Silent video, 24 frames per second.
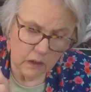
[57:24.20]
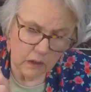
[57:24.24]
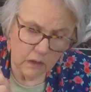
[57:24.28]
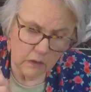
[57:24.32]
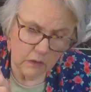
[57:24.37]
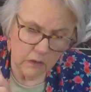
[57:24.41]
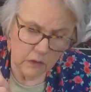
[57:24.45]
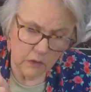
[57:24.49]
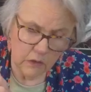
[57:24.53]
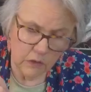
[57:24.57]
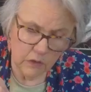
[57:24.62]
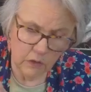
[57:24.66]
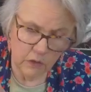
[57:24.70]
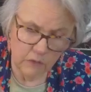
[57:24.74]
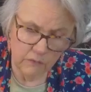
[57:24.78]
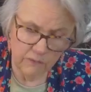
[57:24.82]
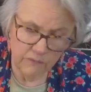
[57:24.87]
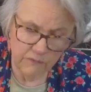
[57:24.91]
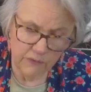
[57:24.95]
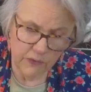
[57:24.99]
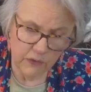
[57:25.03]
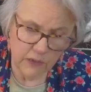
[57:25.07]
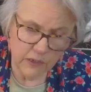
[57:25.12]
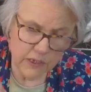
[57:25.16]
do you
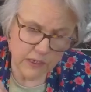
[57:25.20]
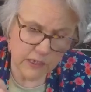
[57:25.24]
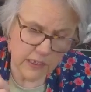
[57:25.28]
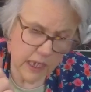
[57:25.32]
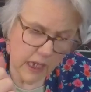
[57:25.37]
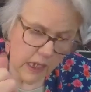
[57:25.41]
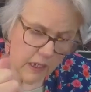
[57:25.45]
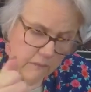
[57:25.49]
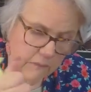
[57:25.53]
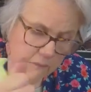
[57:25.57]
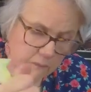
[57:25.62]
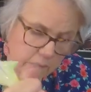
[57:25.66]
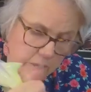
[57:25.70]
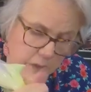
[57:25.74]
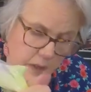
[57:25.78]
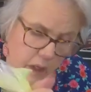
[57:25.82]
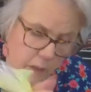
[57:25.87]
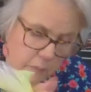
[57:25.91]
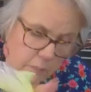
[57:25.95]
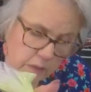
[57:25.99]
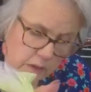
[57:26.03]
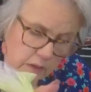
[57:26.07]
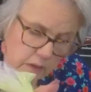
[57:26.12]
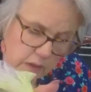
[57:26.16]
feel safe
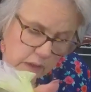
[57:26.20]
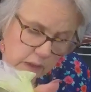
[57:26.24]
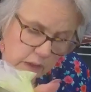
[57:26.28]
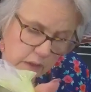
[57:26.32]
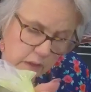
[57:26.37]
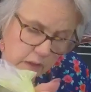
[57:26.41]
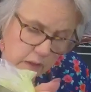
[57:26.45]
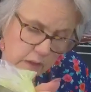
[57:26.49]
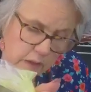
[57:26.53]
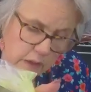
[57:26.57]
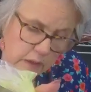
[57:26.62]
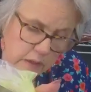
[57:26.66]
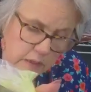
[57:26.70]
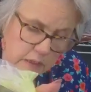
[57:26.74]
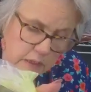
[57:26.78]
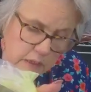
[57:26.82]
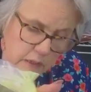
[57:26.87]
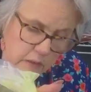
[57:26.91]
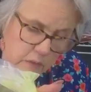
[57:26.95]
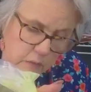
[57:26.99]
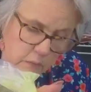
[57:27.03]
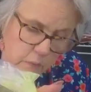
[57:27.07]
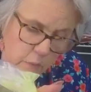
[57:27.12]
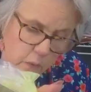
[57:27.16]
coming here and
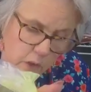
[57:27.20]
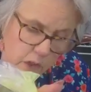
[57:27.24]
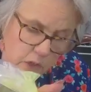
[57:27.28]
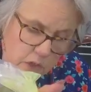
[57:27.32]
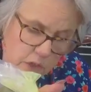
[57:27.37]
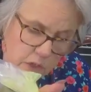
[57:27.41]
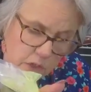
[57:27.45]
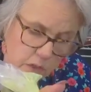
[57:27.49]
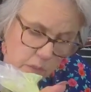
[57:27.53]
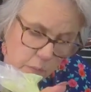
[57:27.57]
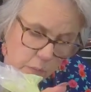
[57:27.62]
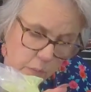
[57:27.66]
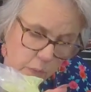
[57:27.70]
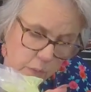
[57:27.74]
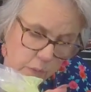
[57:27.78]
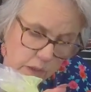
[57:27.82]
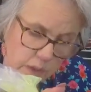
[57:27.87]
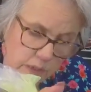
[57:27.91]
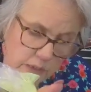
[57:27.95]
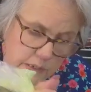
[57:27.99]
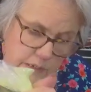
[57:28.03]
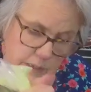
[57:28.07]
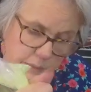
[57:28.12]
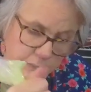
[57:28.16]
still watching the
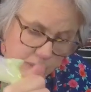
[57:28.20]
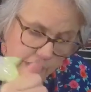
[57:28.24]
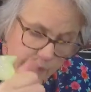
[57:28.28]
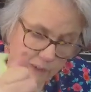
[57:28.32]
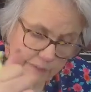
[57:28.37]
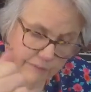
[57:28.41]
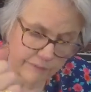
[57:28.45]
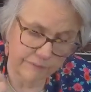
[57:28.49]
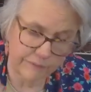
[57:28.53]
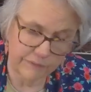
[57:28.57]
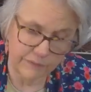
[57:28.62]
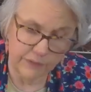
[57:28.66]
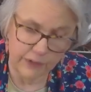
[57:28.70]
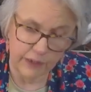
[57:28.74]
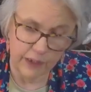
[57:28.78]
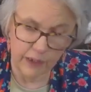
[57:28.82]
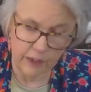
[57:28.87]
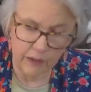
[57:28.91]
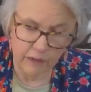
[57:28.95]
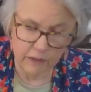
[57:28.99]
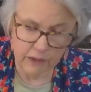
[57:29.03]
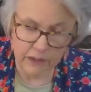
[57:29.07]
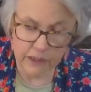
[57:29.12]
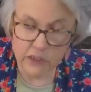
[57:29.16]
boys? I'm like,
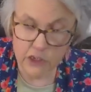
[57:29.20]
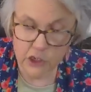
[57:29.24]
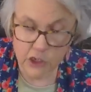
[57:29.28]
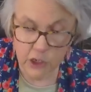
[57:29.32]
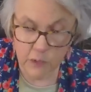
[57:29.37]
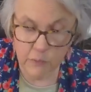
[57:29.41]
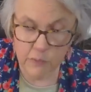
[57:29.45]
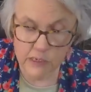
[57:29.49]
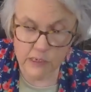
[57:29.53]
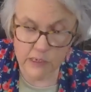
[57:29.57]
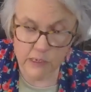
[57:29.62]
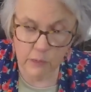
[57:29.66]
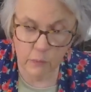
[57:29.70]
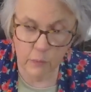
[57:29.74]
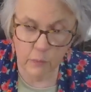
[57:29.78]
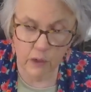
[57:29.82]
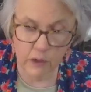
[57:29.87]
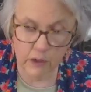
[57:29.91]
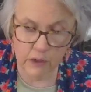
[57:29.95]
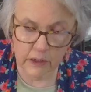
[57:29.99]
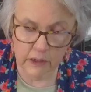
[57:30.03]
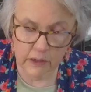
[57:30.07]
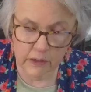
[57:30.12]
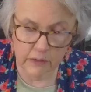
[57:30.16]
yeah, because she was still
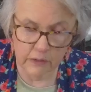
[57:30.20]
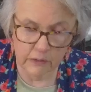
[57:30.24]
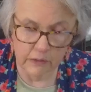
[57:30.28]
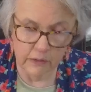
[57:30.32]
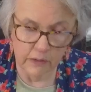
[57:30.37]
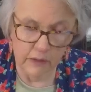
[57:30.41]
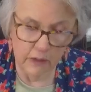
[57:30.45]
working.